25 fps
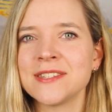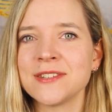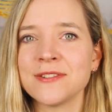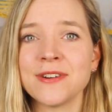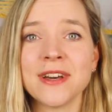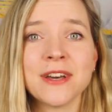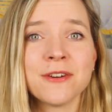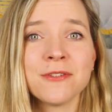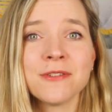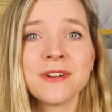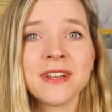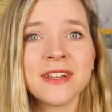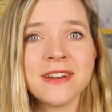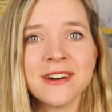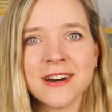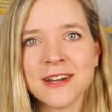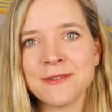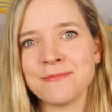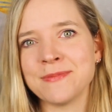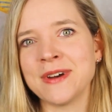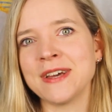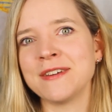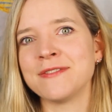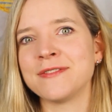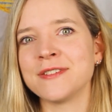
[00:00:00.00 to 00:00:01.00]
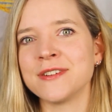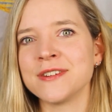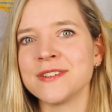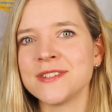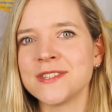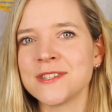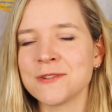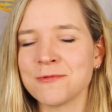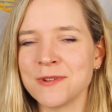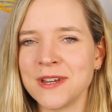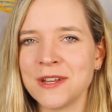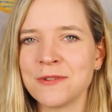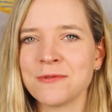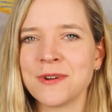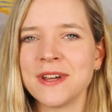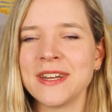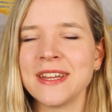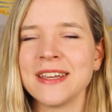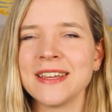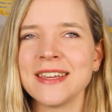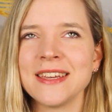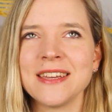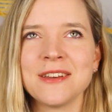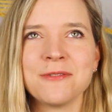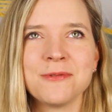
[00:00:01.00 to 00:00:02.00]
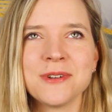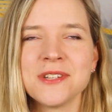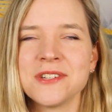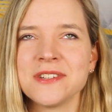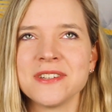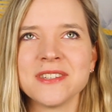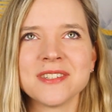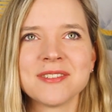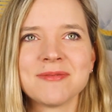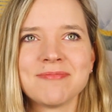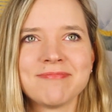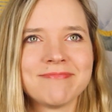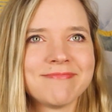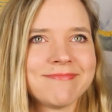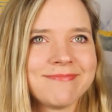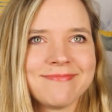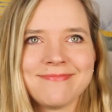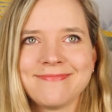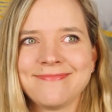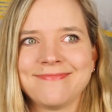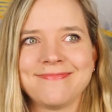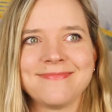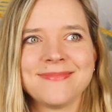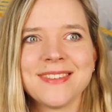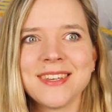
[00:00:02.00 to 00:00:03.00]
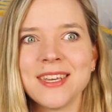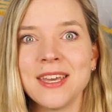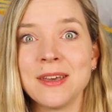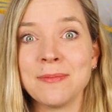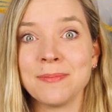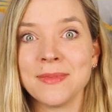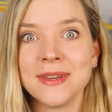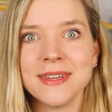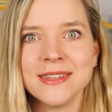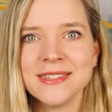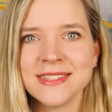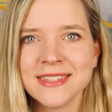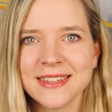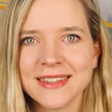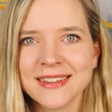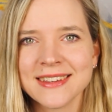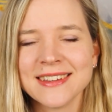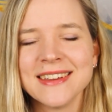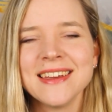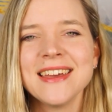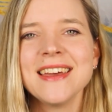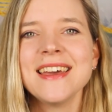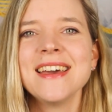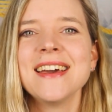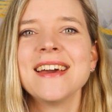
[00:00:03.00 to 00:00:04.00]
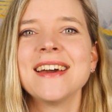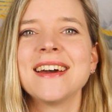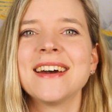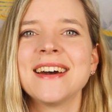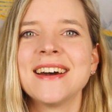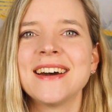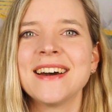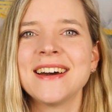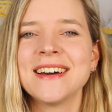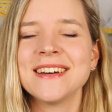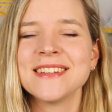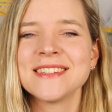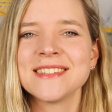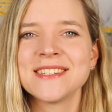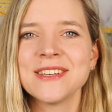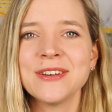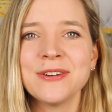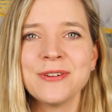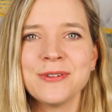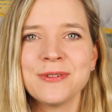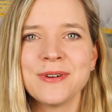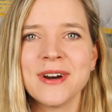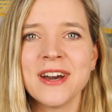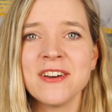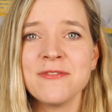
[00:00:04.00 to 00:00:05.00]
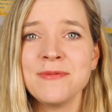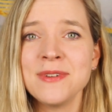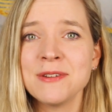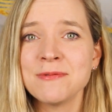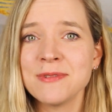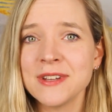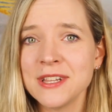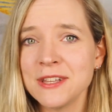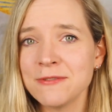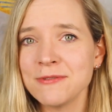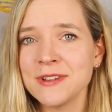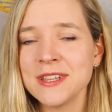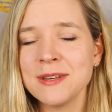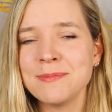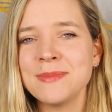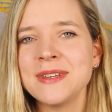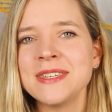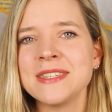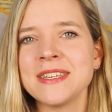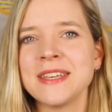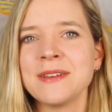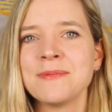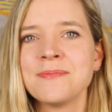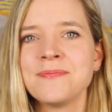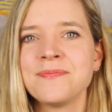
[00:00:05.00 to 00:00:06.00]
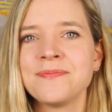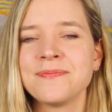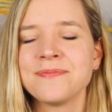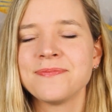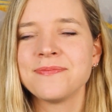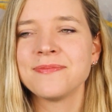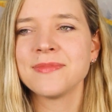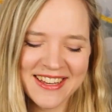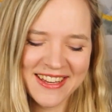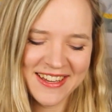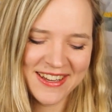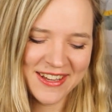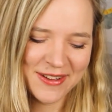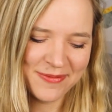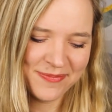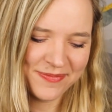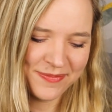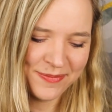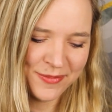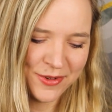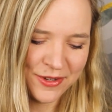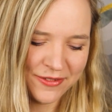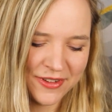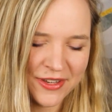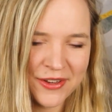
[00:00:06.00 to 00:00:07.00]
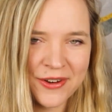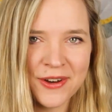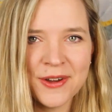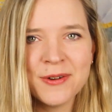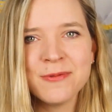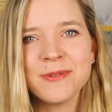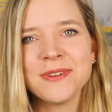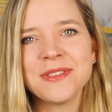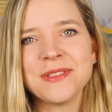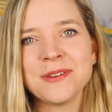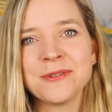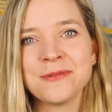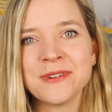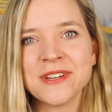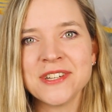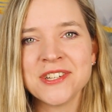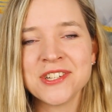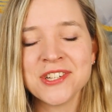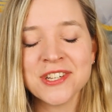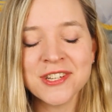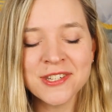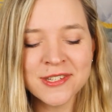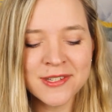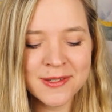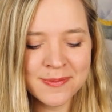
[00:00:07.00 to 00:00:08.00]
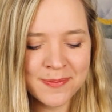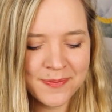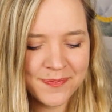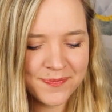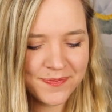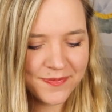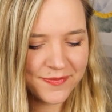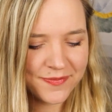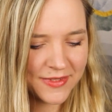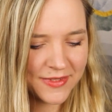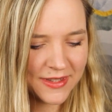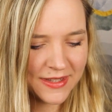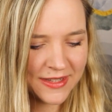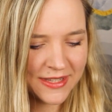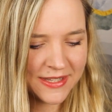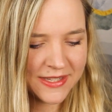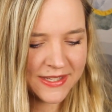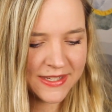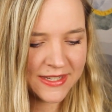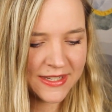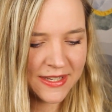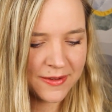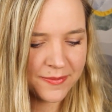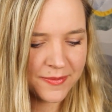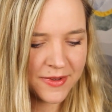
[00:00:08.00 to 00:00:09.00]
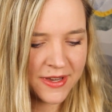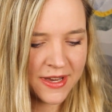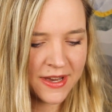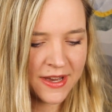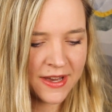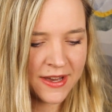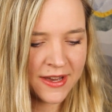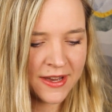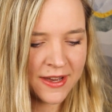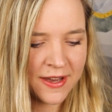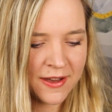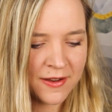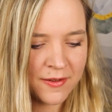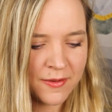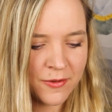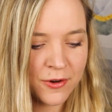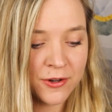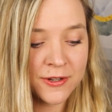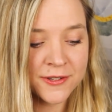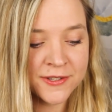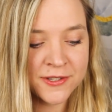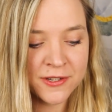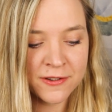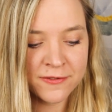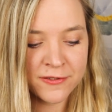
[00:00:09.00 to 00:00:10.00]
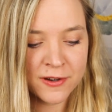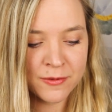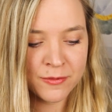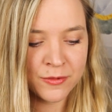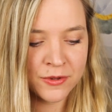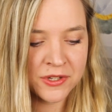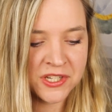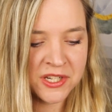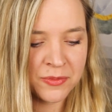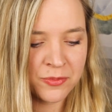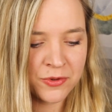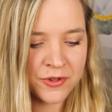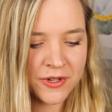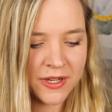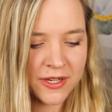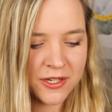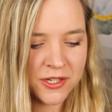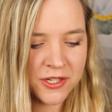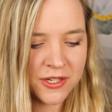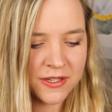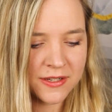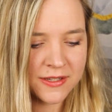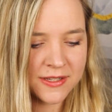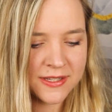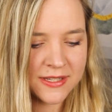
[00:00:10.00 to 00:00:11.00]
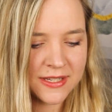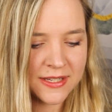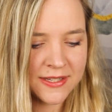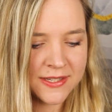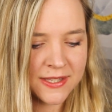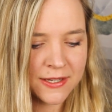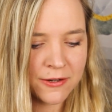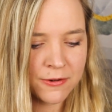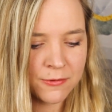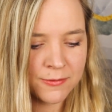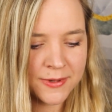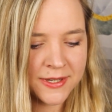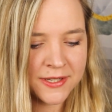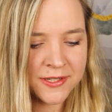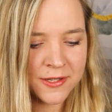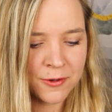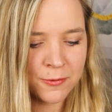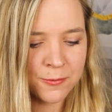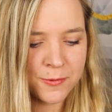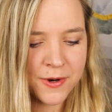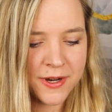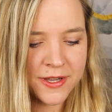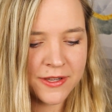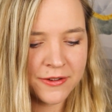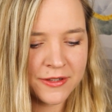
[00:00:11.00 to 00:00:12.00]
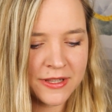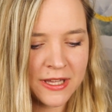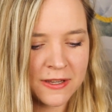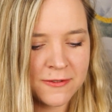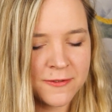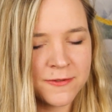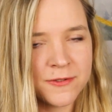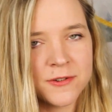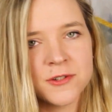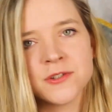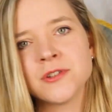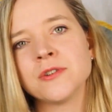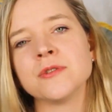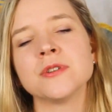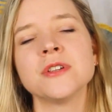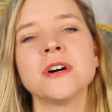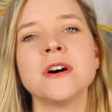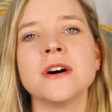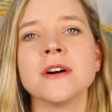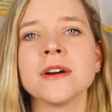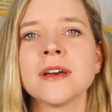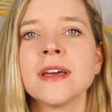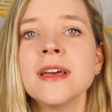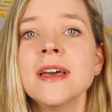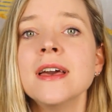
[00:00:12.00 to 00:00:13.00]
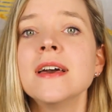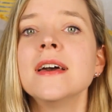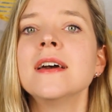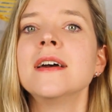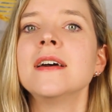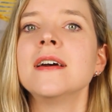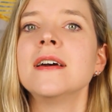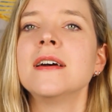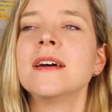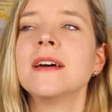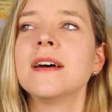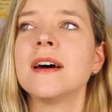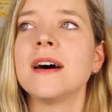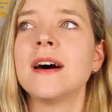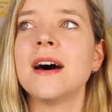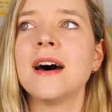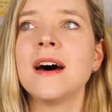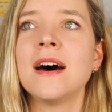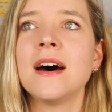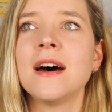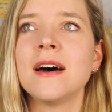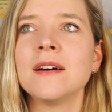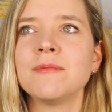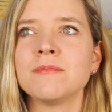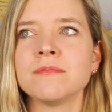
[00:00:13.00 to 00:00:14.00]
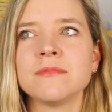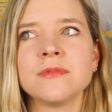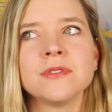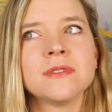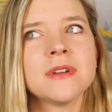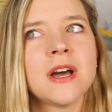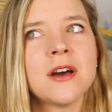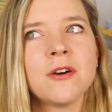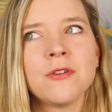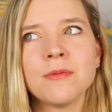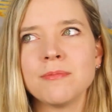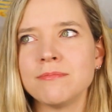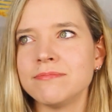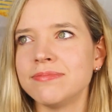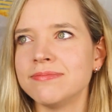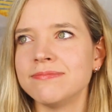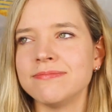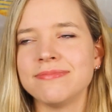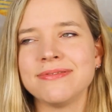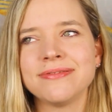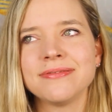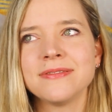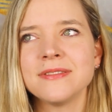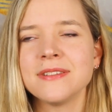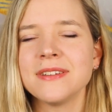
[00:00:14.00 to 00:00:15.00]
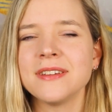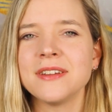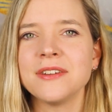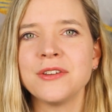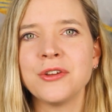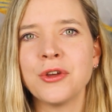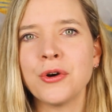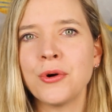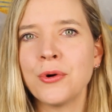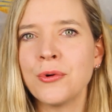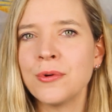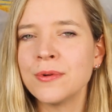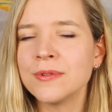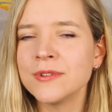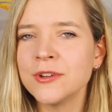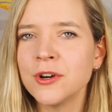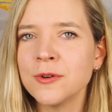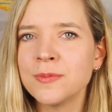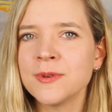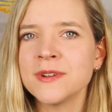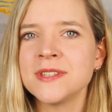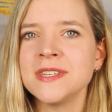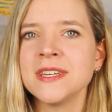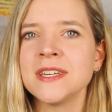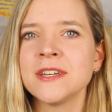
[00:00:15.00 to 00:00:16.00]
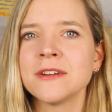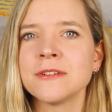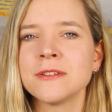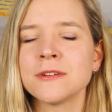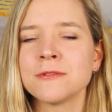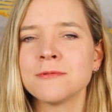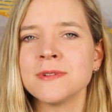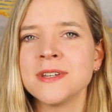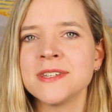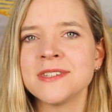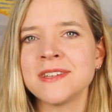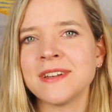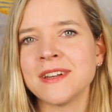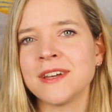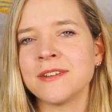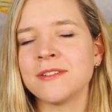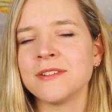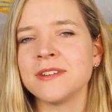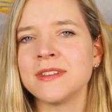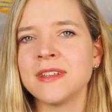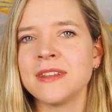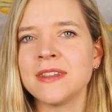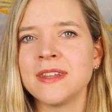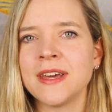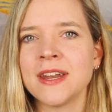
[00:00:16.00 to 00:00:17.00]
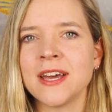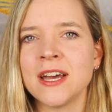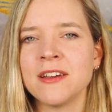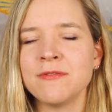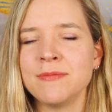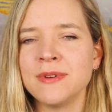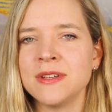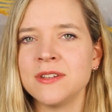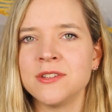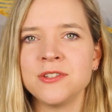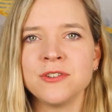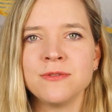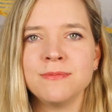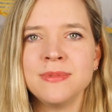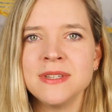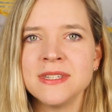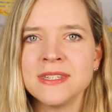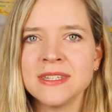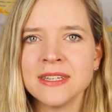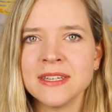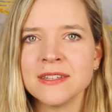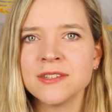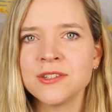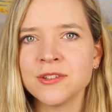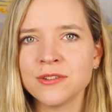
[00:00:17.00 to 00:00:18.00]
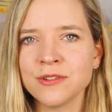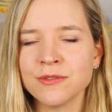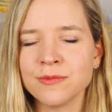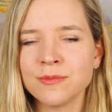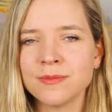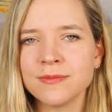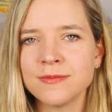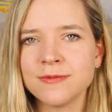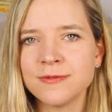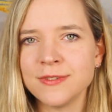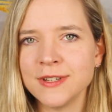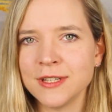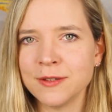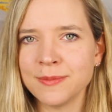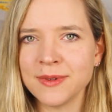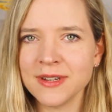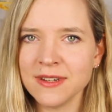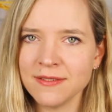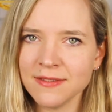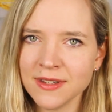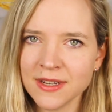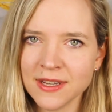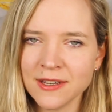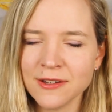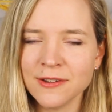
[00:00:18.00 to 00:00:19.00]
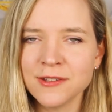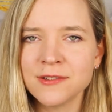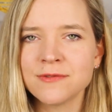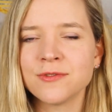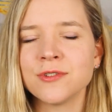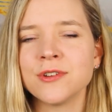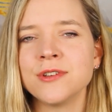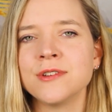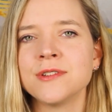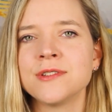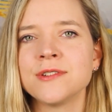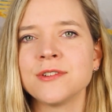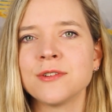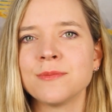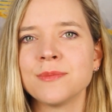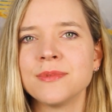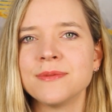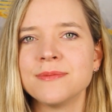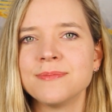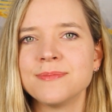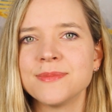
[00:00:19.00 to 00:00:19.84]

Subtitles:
So I already got my first screenwriting gig, which is amazing. So I've been really busy. Moving on with the questions. Let's see. Also from Untitled Productions, is there a reason why you left for so long? No particular reason other than that I've been too busy to film any videos for YouTube.